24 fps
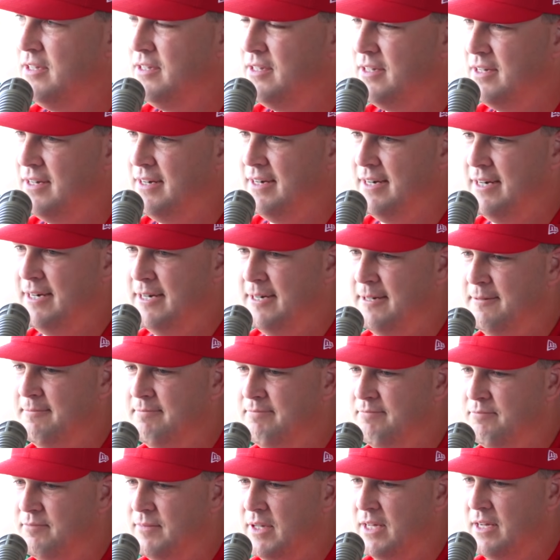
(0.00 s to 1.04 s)

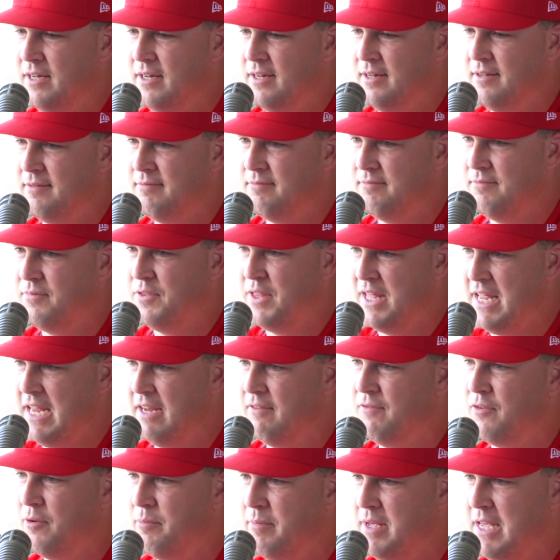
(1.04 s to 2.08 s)
thing
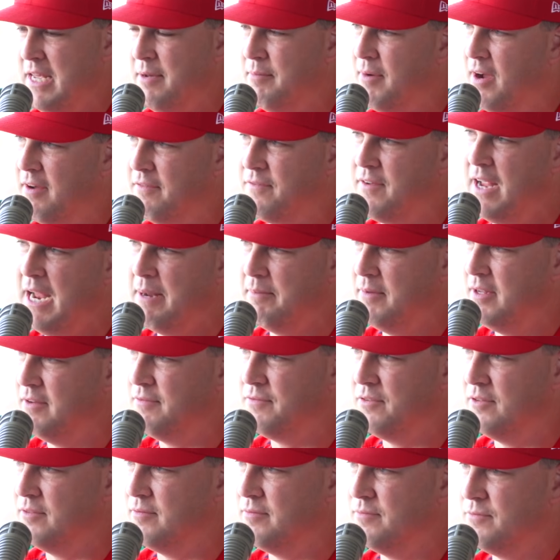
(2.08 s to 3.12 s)
for me and my family
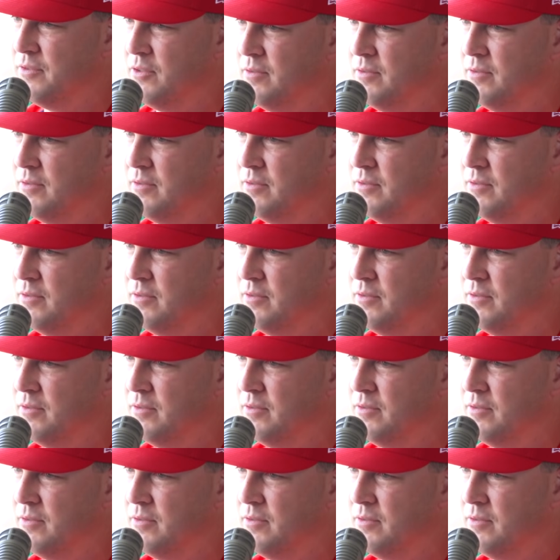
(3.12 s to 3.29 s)
for